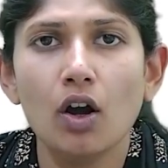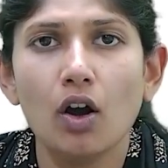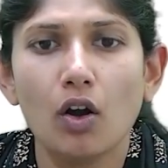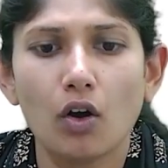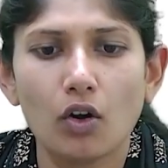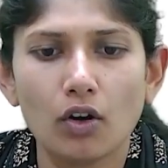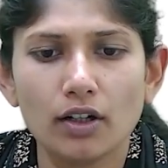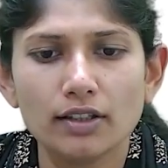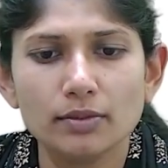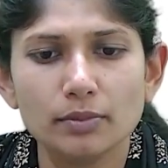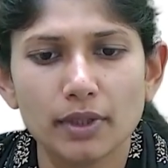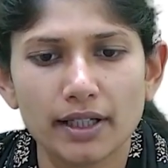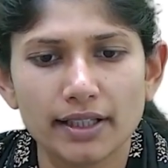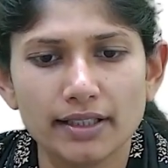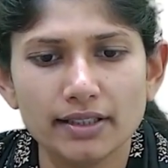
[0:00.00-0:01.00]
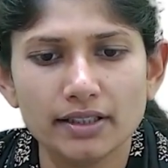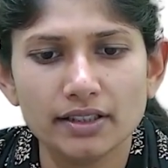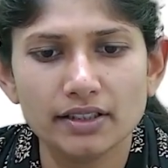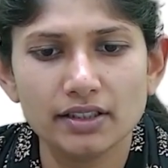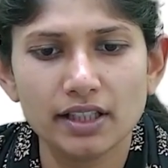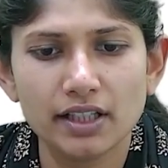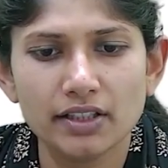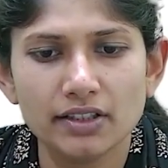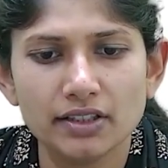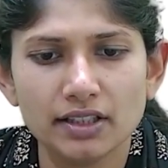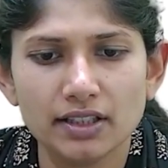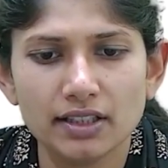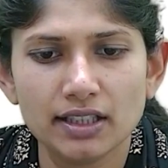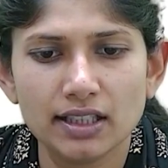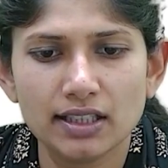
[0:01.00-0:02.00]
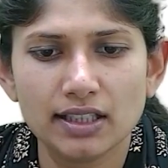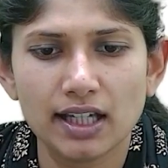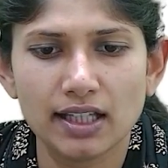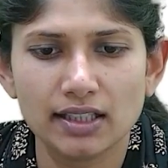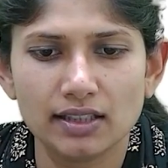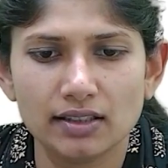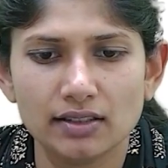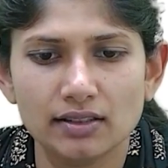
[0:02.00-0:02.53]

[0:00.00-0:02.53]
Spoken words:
or by territory gain.